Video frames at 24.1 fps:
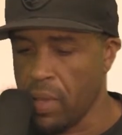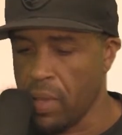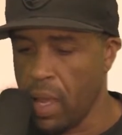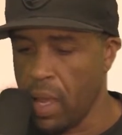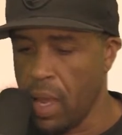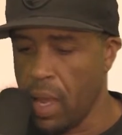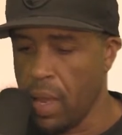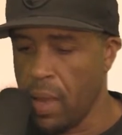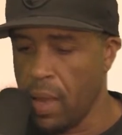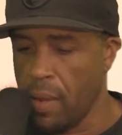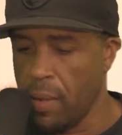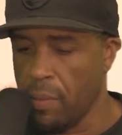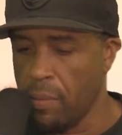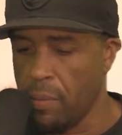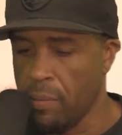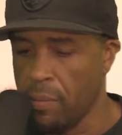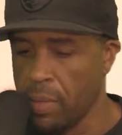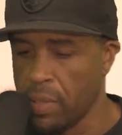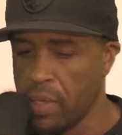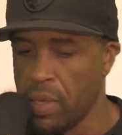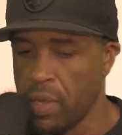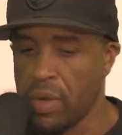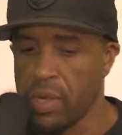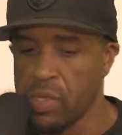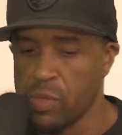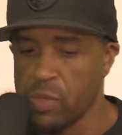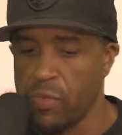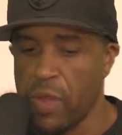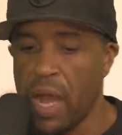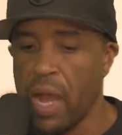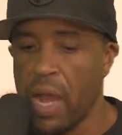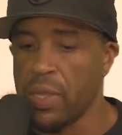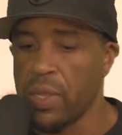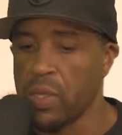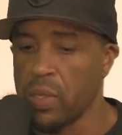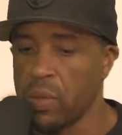But there is
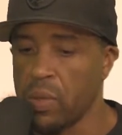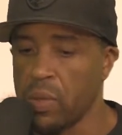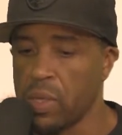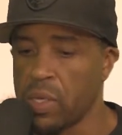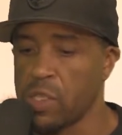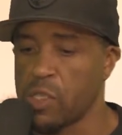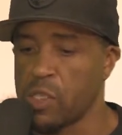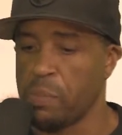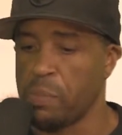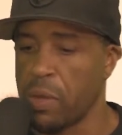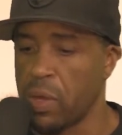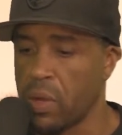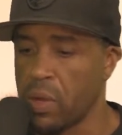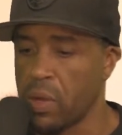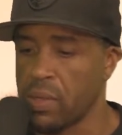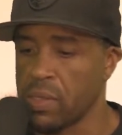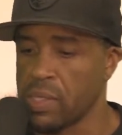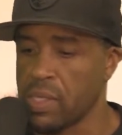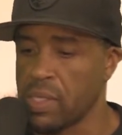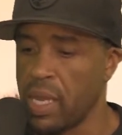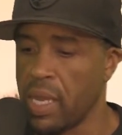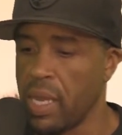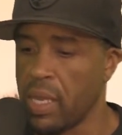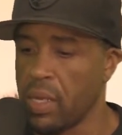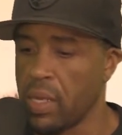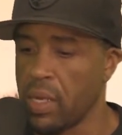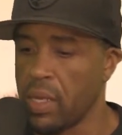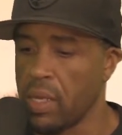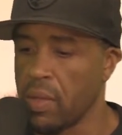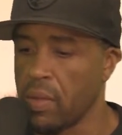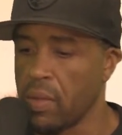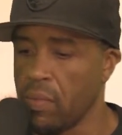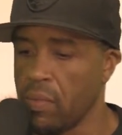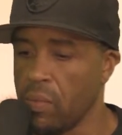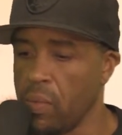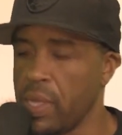value and experience that
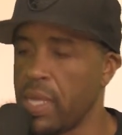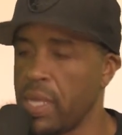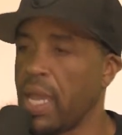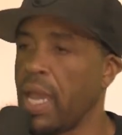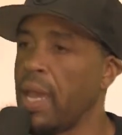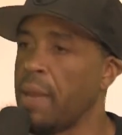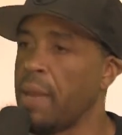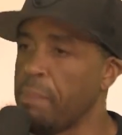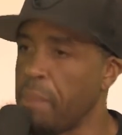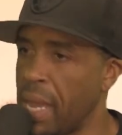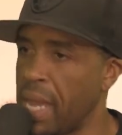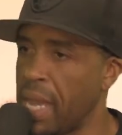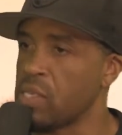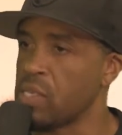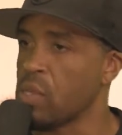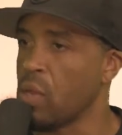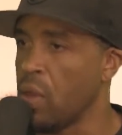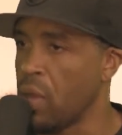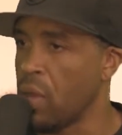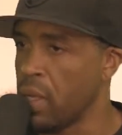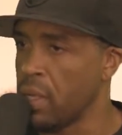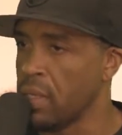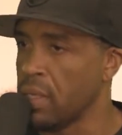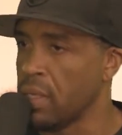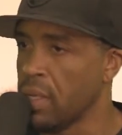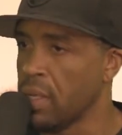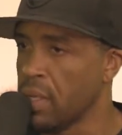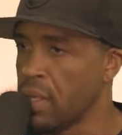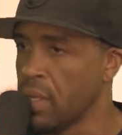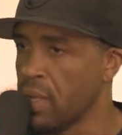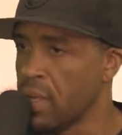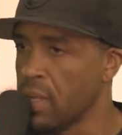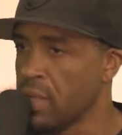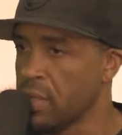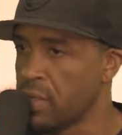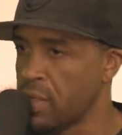we can pass on
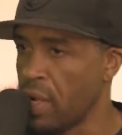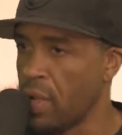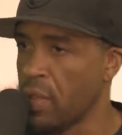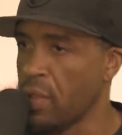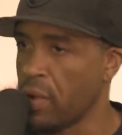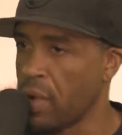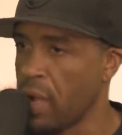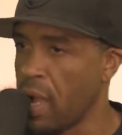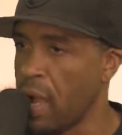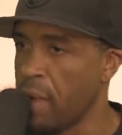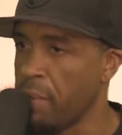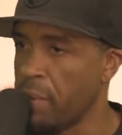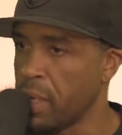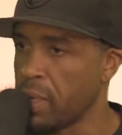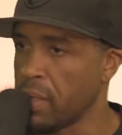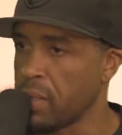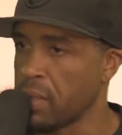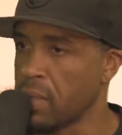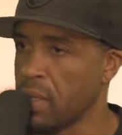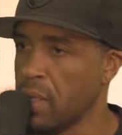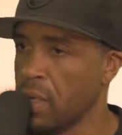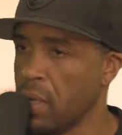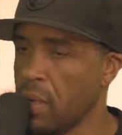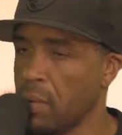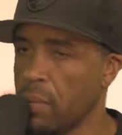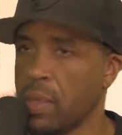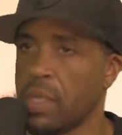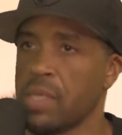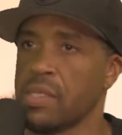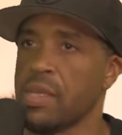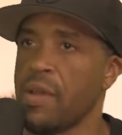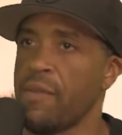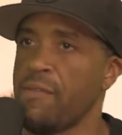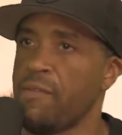to other comics, because I